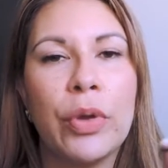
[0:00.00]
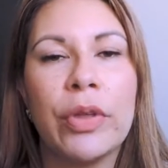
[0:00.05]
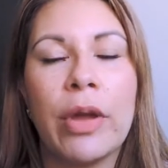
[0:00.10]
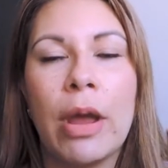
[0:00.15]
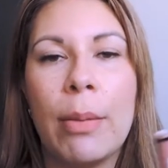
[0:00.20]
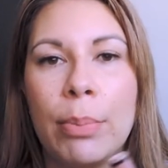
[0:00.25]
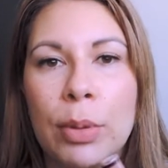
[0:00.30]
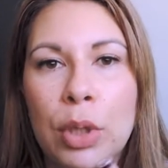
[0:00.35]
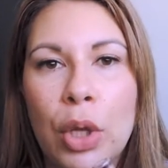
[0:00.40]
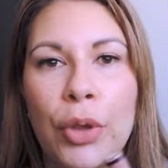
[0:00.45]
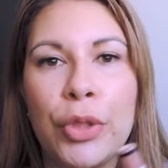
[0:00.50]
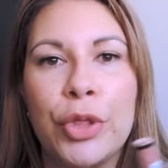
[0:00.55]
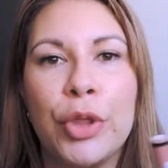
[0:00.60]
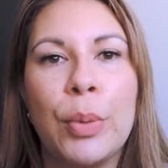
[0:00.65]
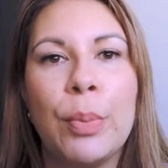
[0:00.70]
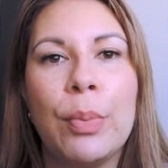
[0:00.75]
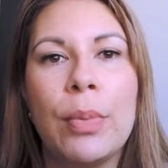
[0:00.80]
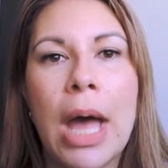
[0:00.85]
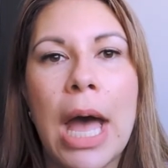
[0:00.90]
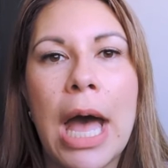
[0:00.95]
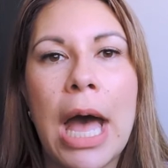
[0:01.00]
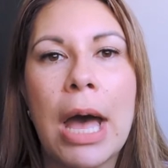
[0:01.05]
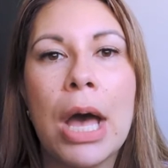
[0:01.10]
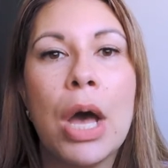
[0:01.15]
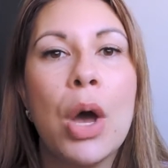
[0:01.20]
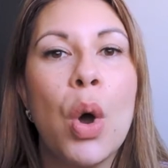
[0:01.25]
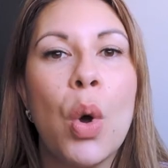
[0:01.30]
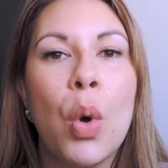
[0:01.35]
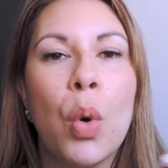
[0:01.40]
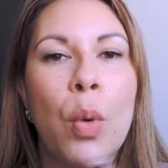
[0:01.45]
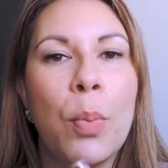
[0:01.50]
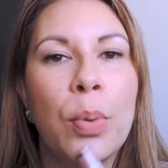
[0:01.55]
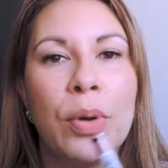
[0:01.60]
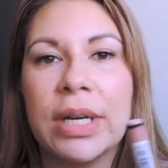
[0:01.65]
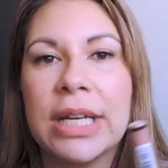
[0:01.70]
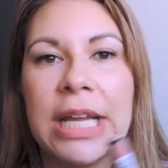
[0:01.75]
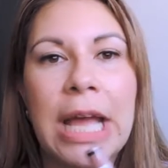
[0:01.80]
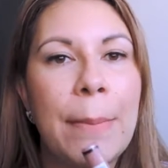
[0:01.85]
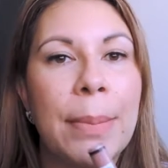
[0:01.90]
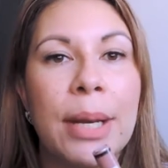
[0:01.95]
whether I blot them or
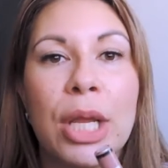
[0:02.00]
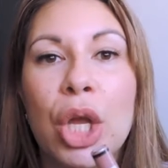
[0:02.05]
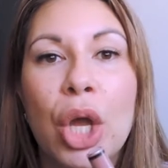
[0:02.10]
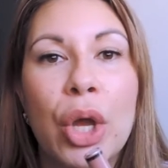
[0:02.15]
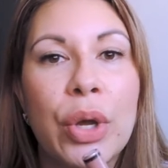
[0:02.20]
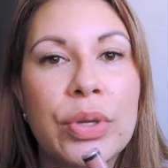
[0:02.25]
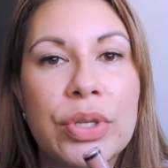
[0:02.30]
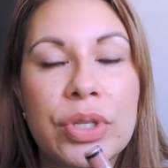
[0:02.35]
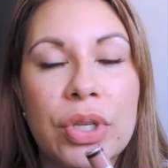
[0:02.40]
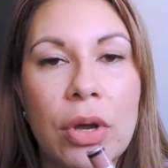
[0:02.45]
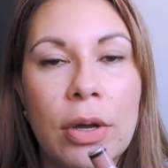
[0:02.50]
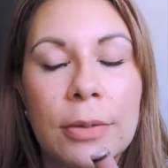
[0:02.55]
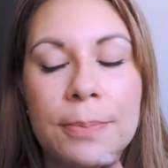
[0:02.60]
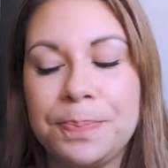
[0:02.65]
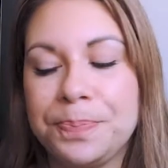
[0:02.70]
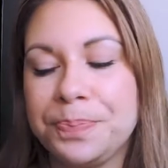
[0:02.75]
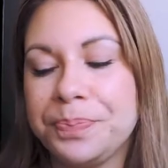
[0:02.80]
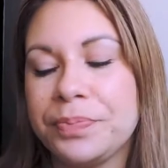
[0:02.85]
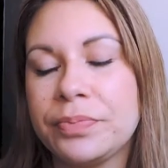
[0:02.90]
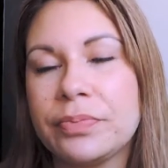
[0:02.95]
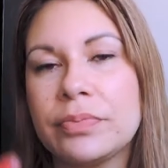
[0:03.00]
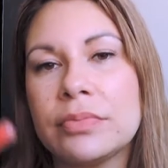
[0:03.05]
put a couple of coats on.